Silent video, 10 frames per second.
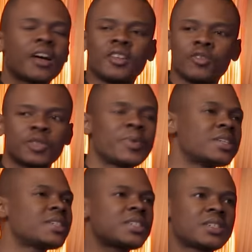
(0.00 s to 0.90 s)
Yeah, they'll
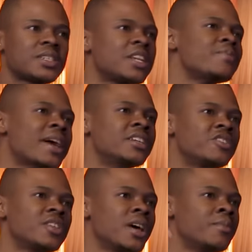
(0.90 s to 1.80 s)
space, send money
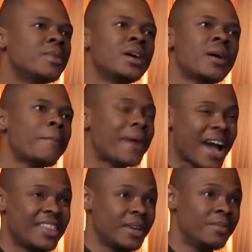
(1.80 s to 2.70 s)
to them,
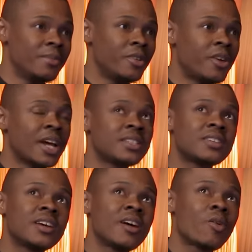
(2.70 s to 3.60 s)
buy them,
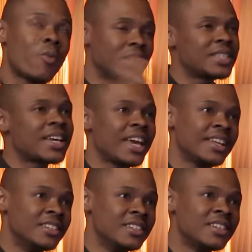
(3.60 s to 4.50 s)
right? Once
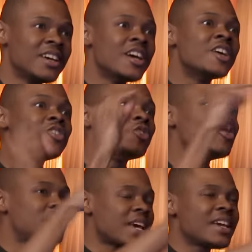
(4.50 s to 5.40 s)
again, do
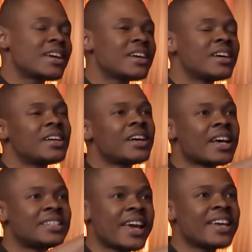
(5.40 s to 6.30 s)
you take,
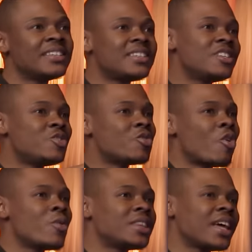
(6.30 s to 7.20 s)
as the ANC, do you
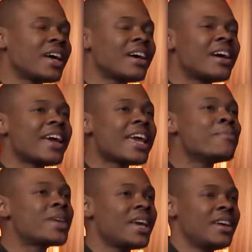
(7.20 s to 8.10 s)
go with the
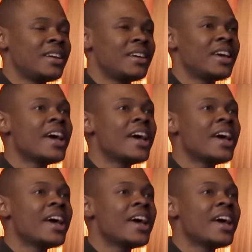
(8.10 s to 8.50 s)
MK?